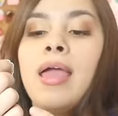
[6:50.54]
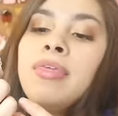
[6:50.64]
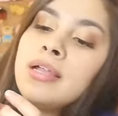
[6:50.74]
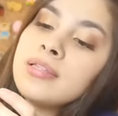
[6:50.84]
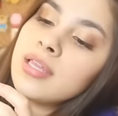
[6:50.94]
I
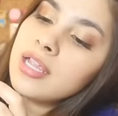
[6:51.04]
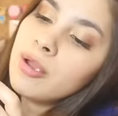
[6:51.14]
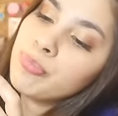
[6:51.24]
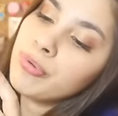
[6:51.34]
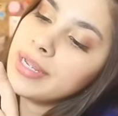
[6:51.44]
think it's like
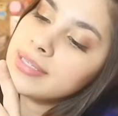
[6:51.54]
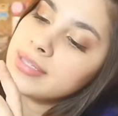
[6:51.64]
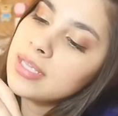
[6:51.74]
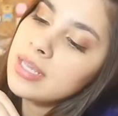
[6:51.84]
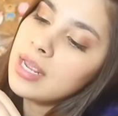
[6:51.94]
a
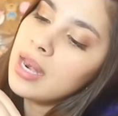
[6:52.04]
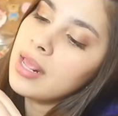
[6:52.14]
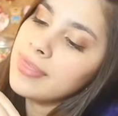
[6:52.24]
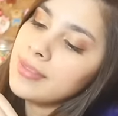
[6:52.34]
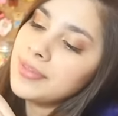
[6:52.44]
bracelet, and
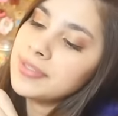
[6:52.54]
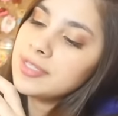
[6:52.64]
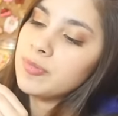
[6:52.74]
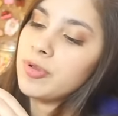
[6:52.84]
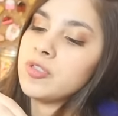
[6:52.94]
I think this
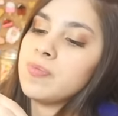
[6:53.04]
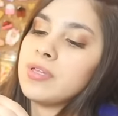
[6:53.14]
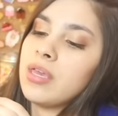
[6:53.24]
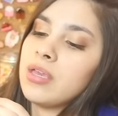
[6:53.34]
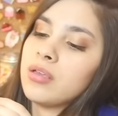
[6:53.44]
is supposed to be
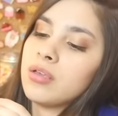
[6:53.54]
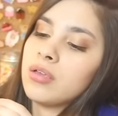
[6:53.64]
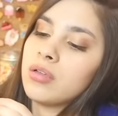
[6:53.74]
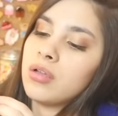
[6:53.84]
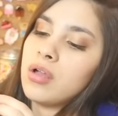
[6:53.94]
like
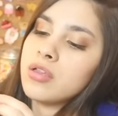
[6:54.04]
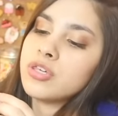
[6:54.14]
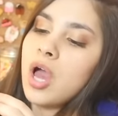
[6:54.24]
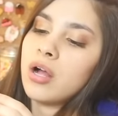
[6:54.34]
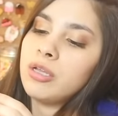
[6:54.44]
a
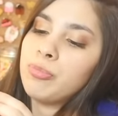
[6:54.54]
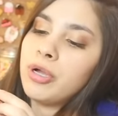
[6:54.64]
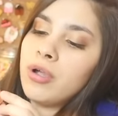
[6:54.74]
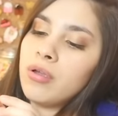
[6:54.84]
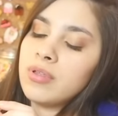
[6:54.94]
chocolate
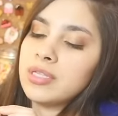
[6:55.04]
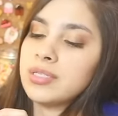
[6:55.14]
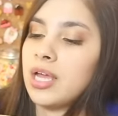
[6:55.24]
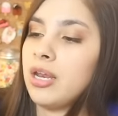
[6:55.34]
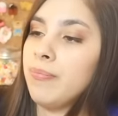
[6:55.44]
bar that's
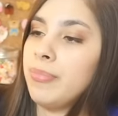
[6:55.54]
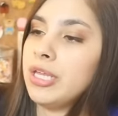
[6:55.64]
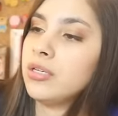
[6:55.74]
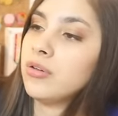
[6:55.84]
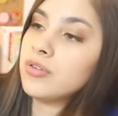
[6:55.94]
kind of
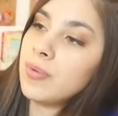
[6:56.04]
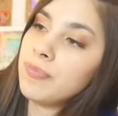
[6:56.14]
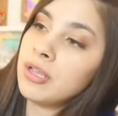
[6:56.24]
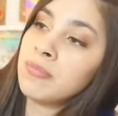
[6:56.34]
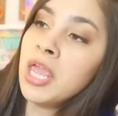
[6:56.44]
bitten or
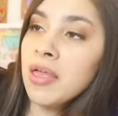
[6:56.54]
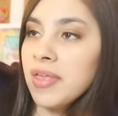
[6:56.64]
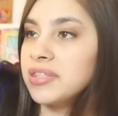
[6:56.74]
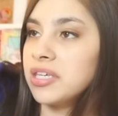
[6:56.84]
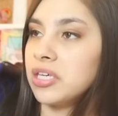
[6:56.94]
something.
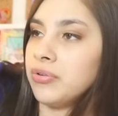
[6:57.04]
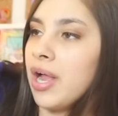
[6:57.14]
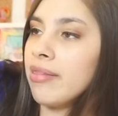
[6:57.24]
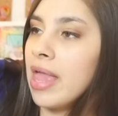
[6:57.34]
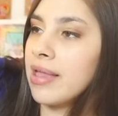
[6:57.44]
That's cute,
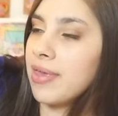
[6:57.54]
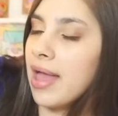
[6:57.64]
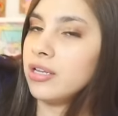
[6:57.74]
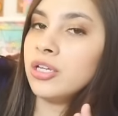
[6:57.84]
I like that.